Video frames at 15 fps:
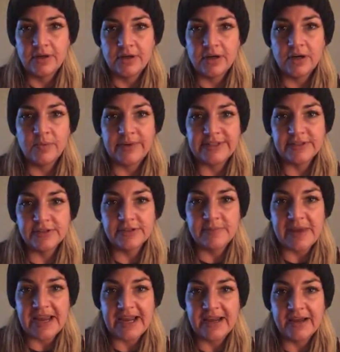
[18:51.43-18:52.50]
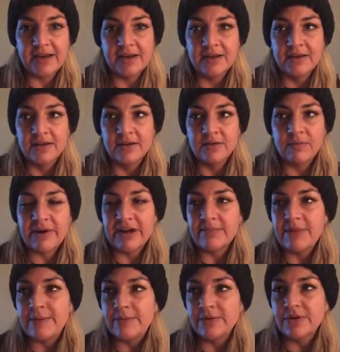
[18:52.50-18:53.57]
Are weasels bad? Why do
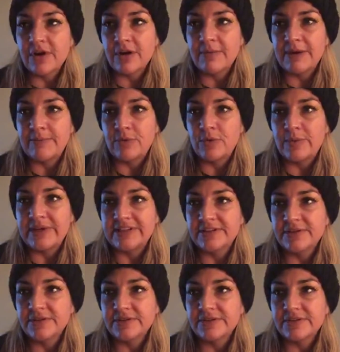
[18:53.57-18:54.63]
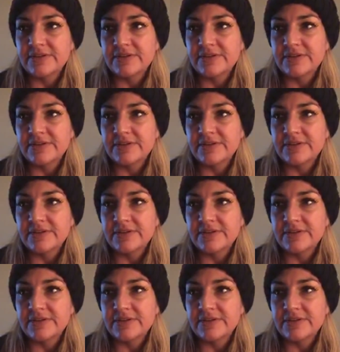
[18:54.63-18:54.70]
people call people weasels?